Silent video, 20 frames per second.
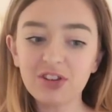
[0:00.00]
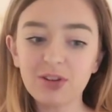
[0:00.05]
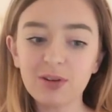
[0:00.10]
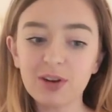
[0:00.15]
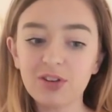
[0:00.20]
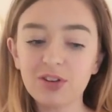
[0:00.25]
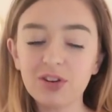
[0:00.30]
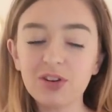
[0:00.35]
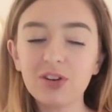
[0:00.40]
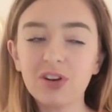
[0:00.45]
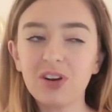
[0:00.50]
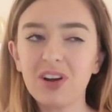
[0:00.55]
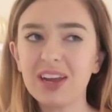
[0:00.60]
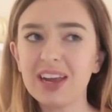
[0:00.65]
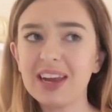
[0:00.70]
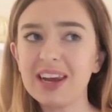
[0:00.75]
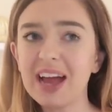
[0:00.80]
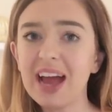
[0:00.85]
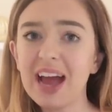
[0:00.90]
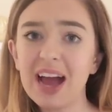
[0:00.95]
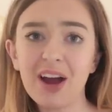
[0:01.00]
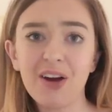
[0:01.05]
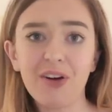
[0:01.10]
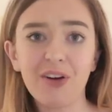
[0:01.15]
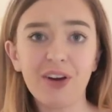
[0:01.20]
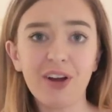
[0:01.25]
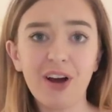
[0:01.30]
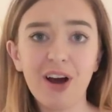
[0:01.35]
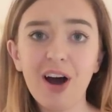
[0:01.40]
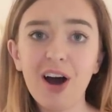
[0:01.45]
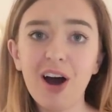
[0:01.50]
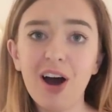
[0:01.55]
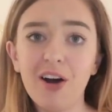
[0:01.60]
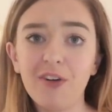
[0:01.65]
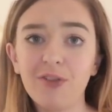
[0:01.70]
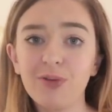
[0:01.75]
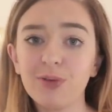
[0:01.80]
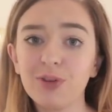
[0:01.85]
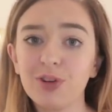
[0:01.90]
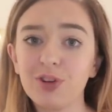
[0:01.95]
So it took like an hour and a half